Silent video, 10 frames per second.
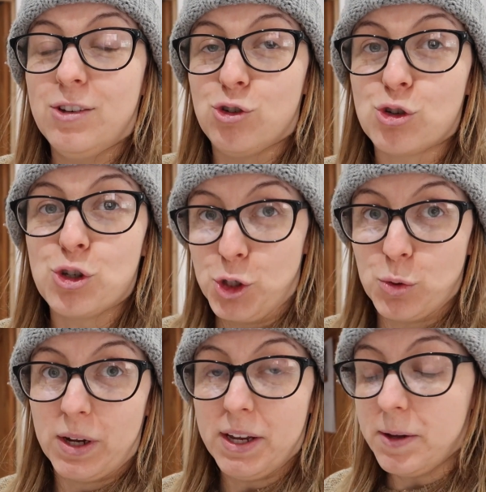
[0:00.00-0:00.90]
Just
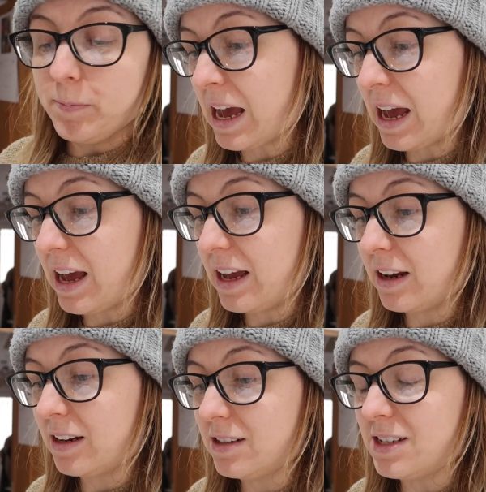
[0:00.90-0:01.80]
do it.
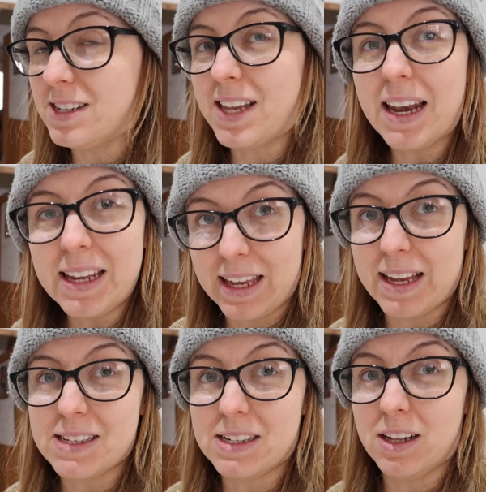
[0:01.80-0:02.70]
And
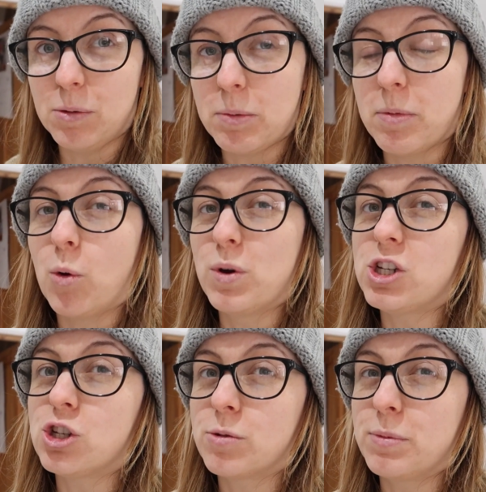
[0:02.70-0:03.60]
delegating a little bit more,
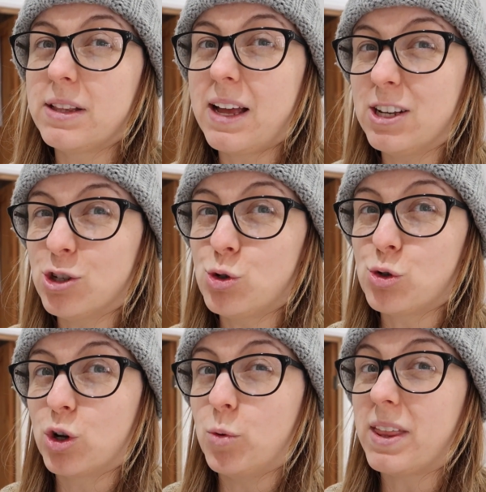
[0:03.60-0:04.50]
which is something that I do
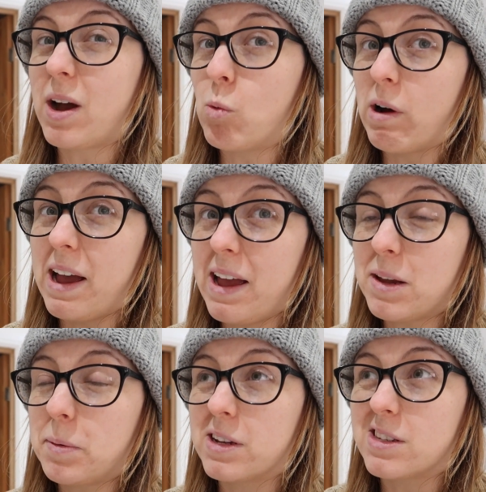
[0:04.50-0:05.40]
struggle with at
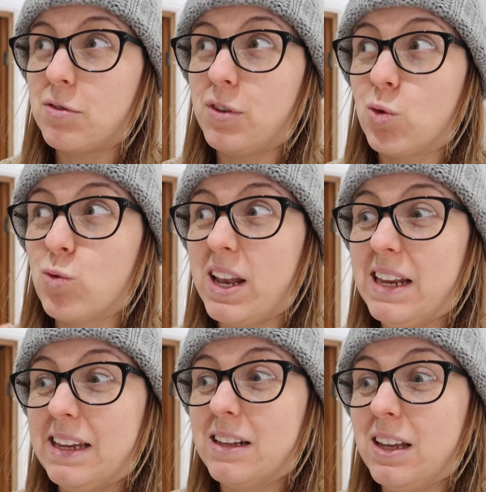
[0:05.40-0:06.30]
work because I feel
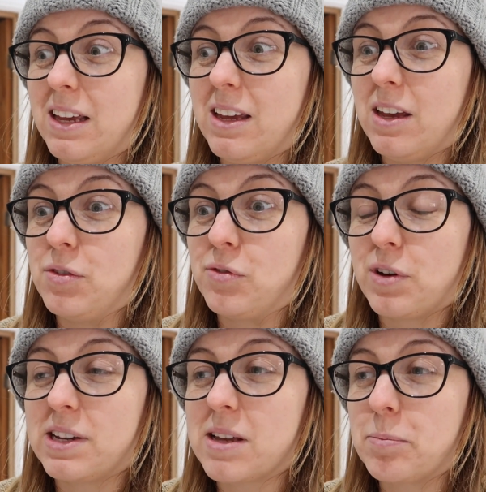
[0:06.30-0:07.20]
really guilty if,
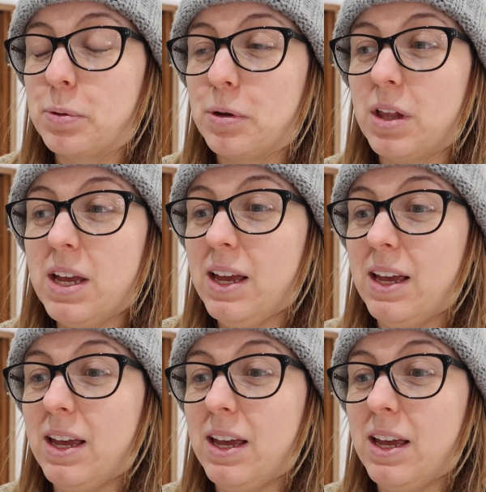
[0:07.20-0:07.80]
for example,